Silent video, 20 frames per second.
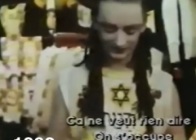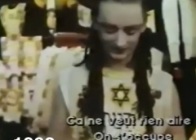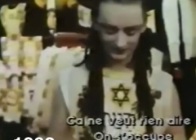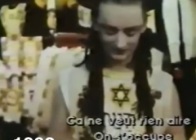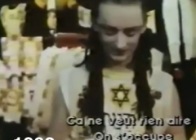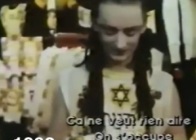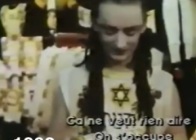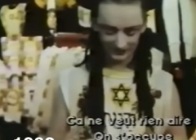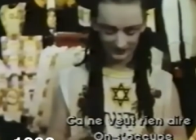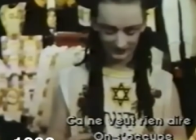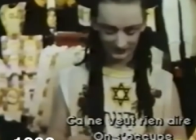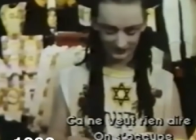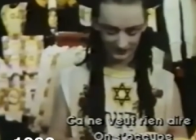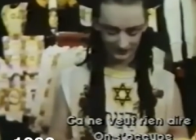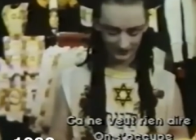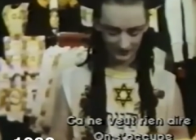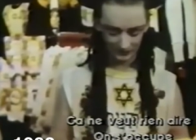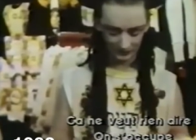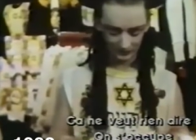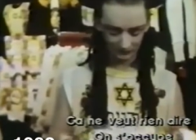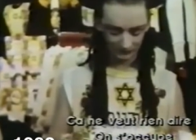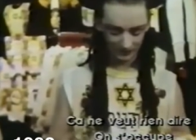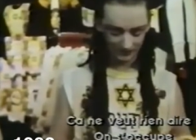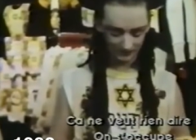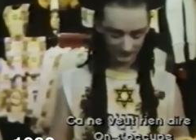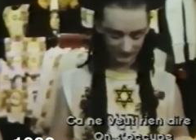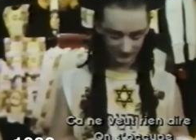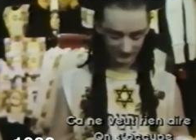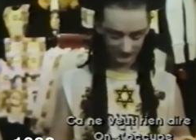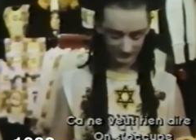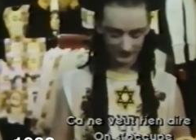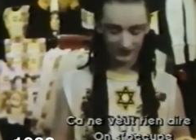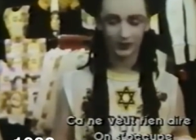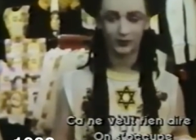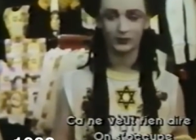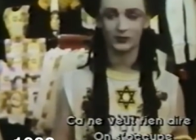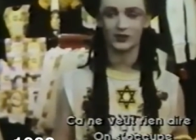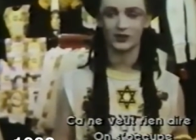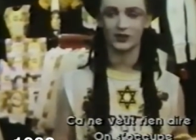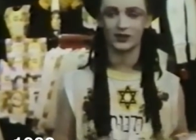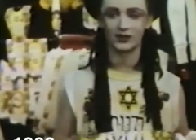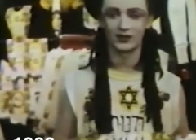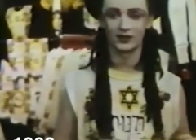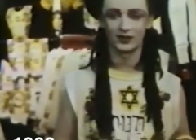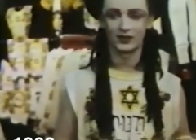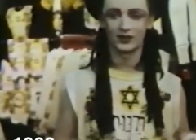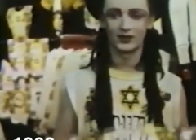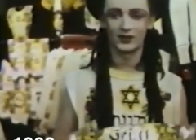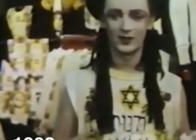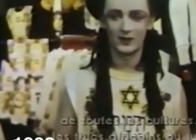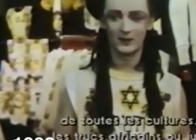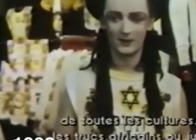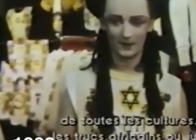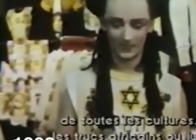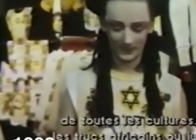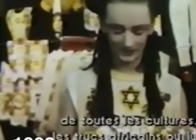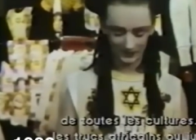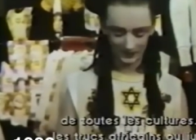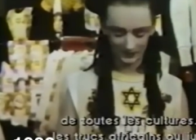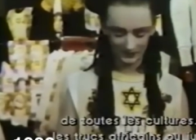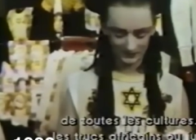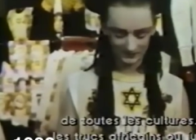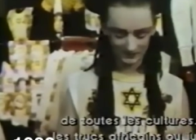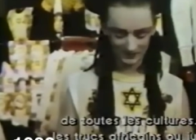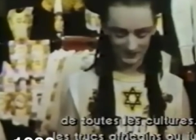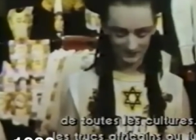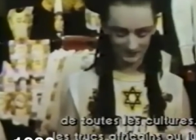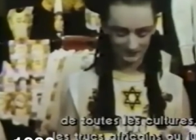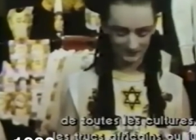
It doesn't mean anything, but what represents culture? You know, as many